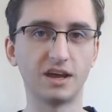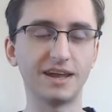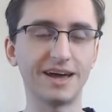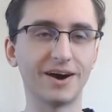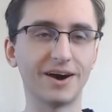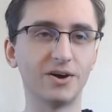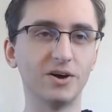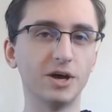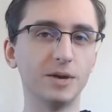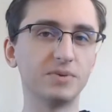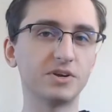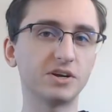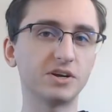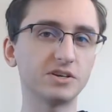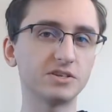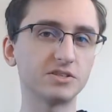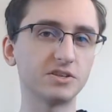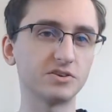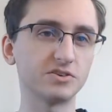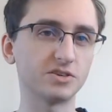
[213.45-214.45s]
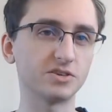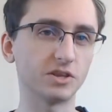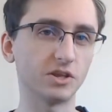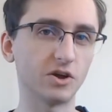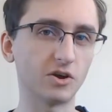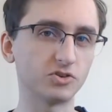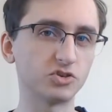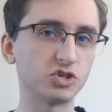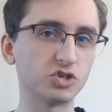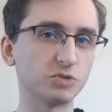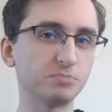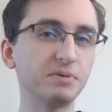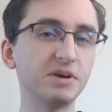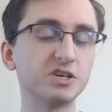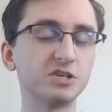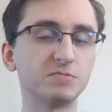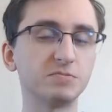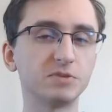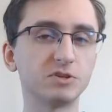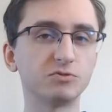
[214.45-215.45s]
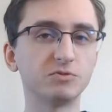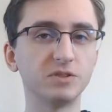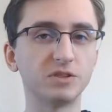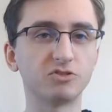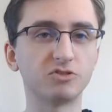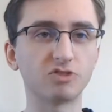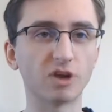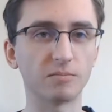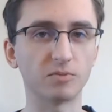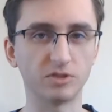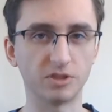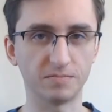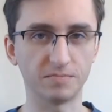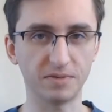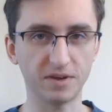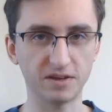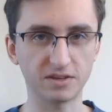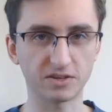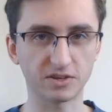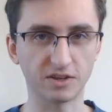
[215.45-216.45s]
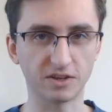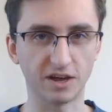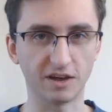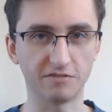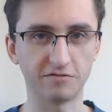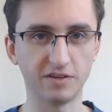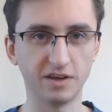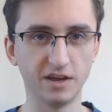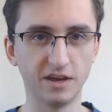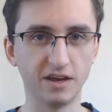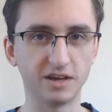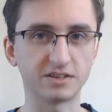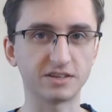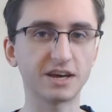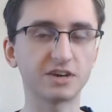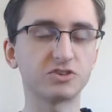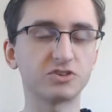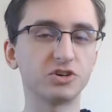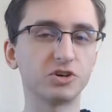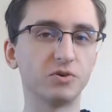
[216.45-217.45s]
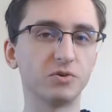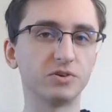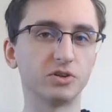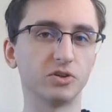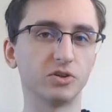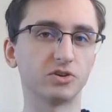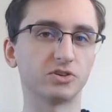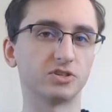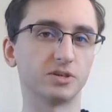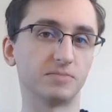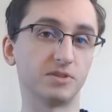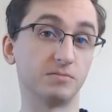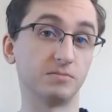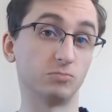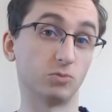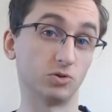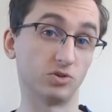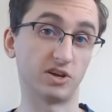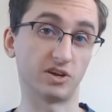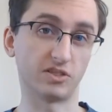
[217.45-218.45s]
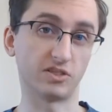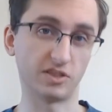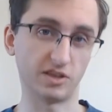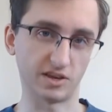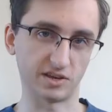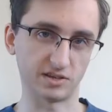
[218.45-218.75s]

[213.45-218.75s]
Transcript: Now, because there is a larger space between the treble and the bass clef, it's actually going to look something more like